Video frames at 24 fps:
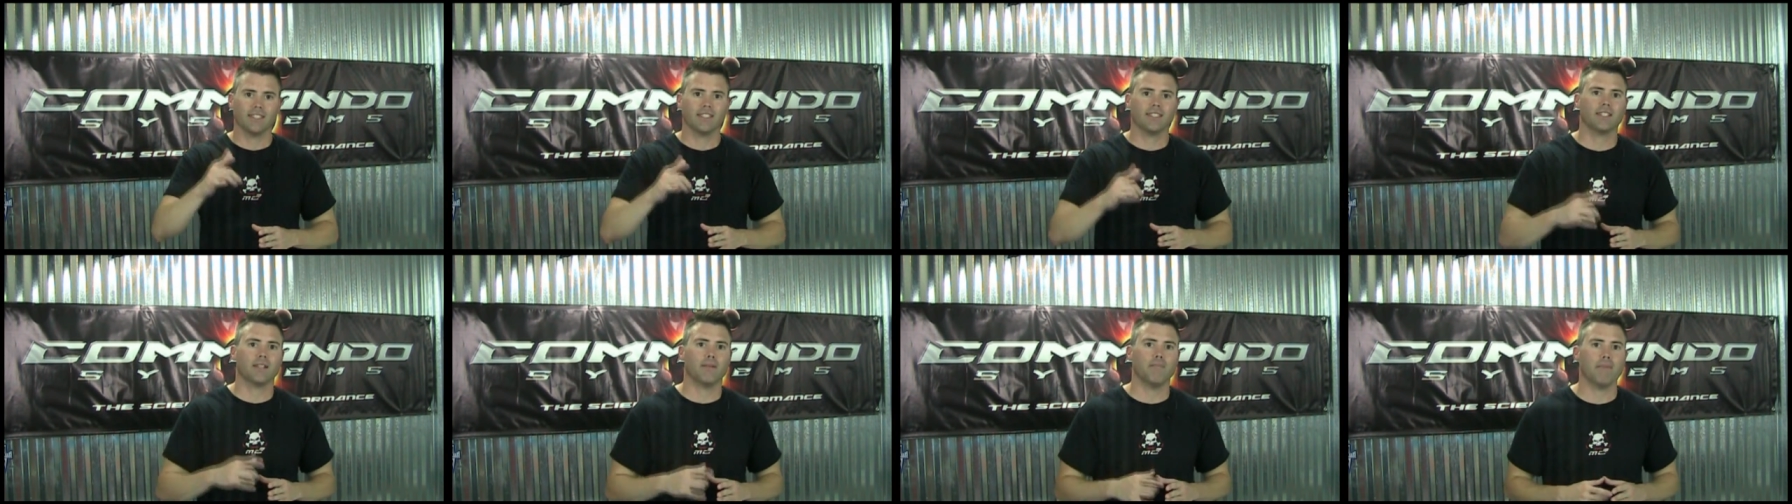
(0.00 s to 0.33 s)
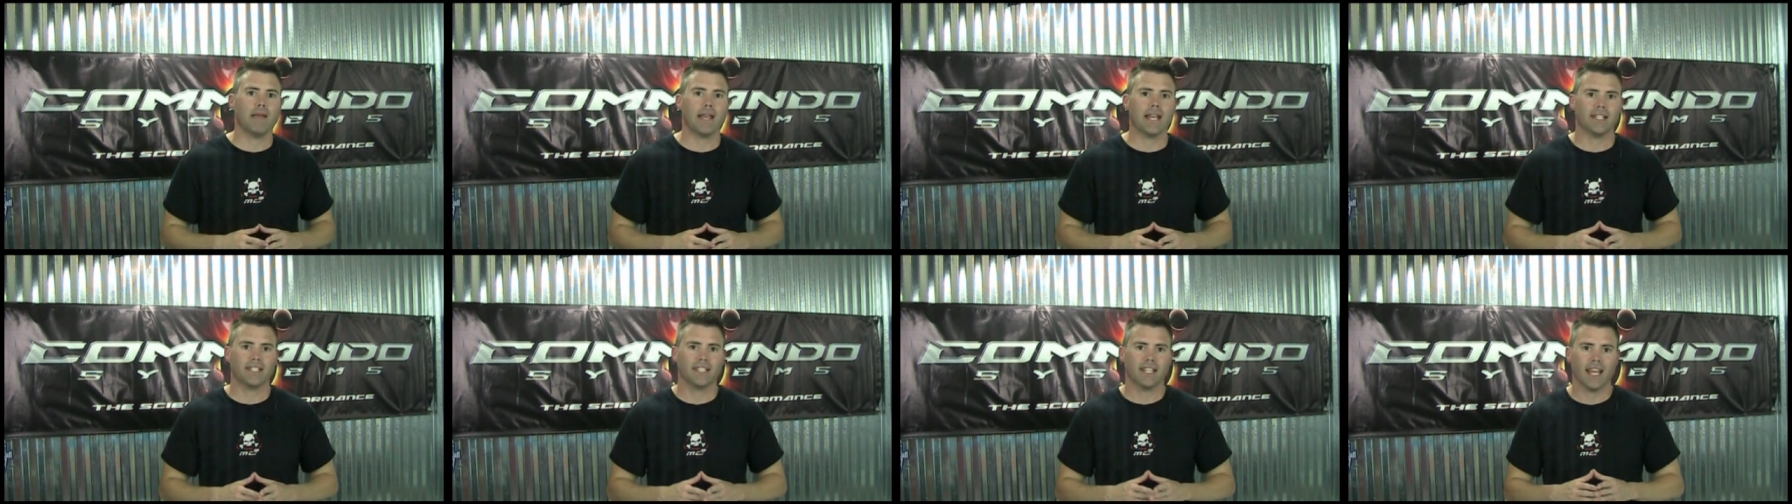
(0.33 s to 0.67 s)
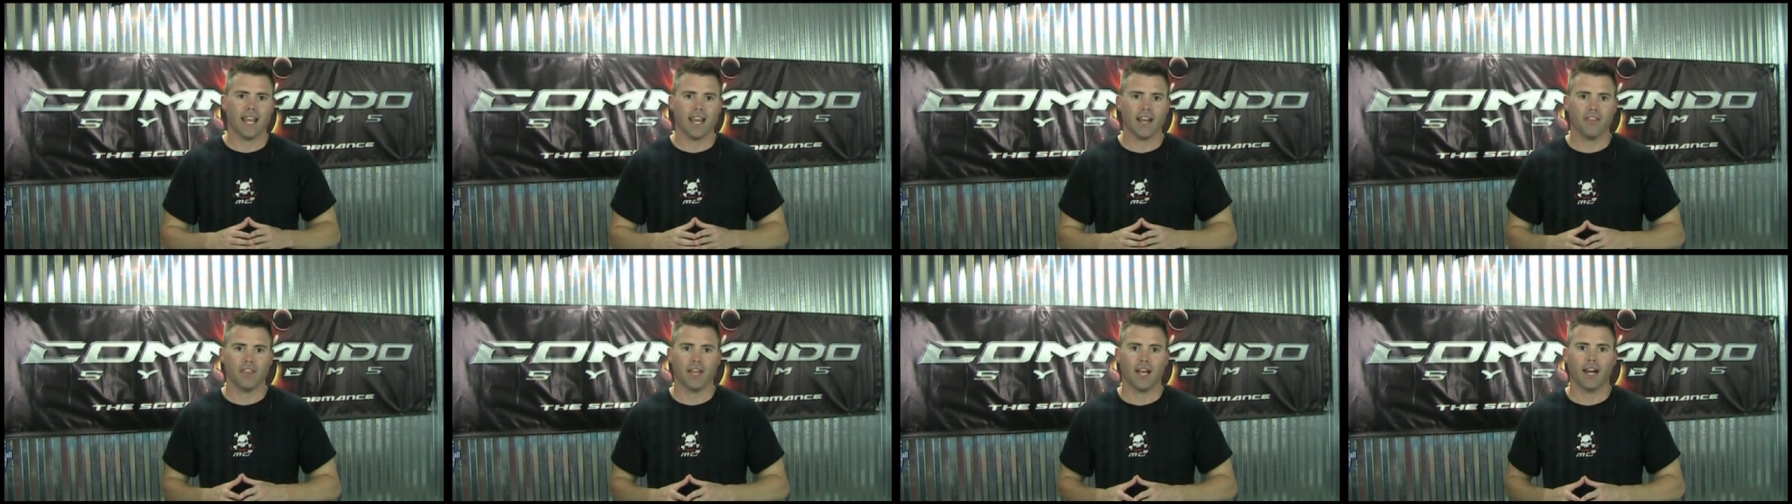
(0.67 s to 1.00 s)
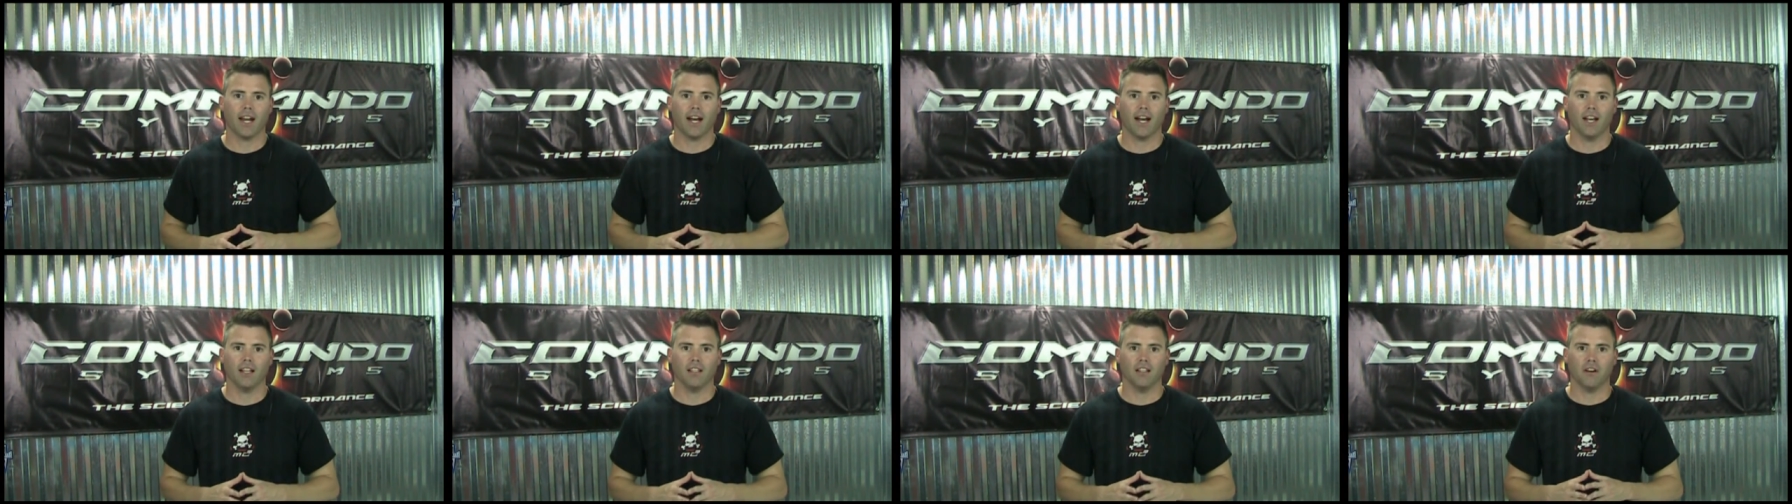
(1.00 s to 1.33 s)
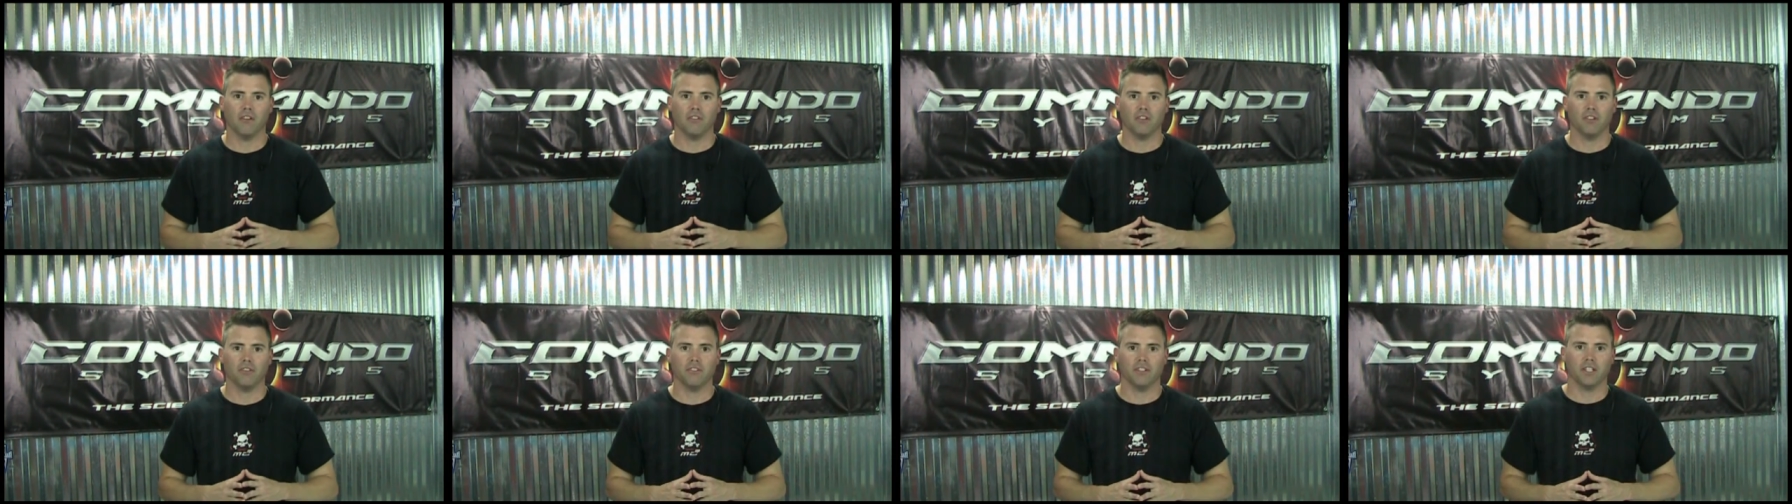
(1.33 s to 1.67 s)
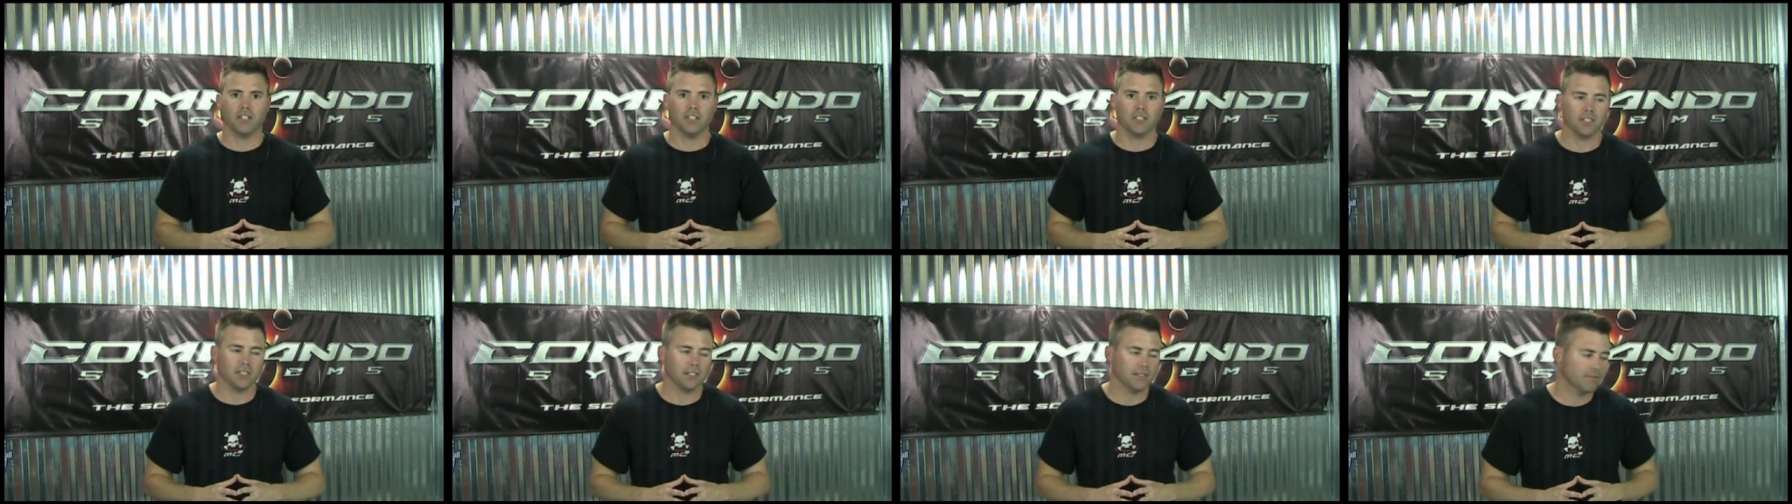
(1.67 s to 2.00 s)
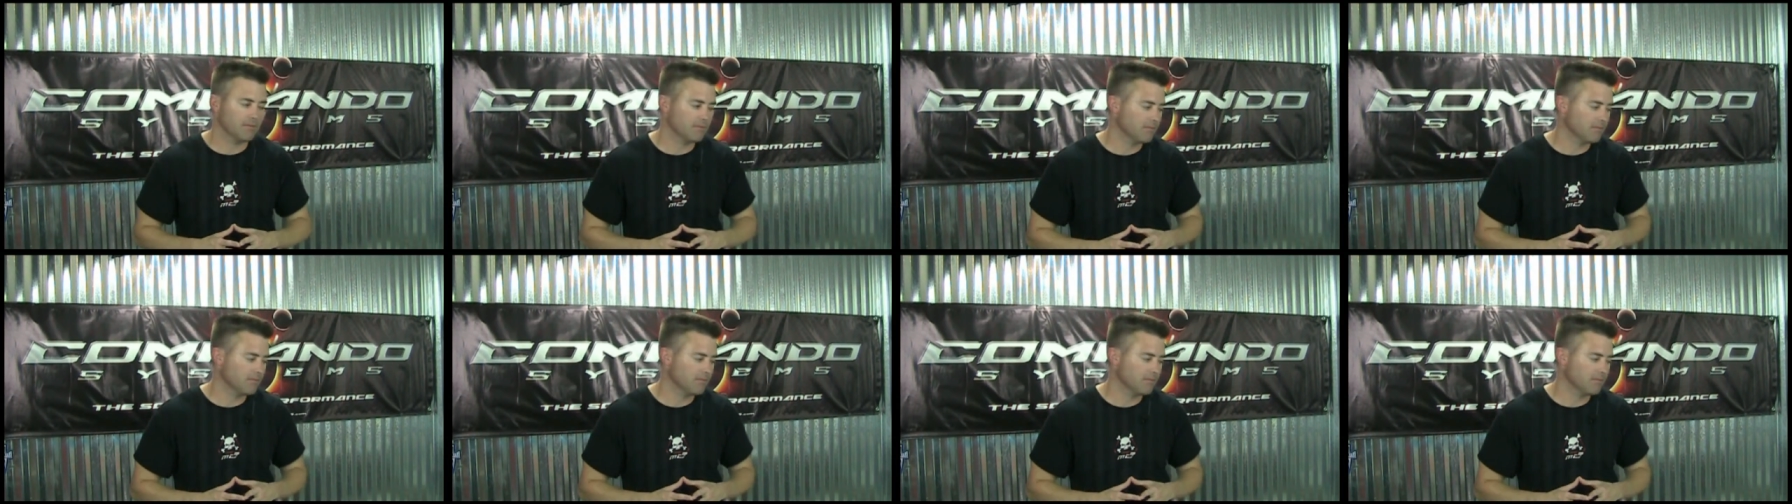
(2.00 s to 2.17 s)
to maintain that high level of energy.